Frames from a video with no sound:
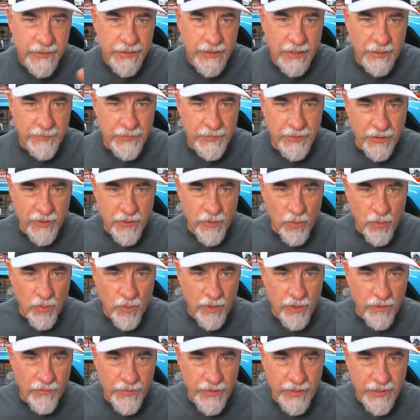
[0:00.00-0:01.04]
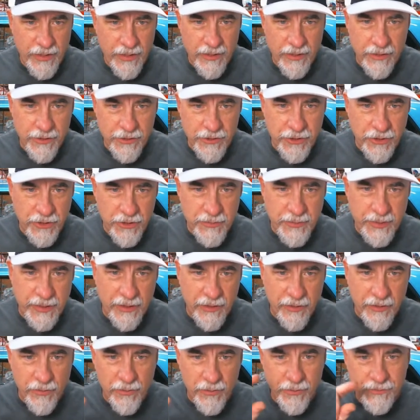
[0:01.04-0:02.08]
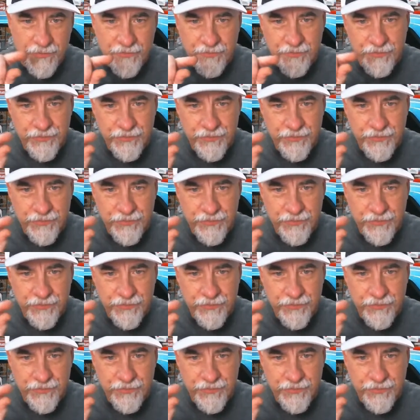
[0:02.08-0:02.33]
up in the corner over here. It shows me a little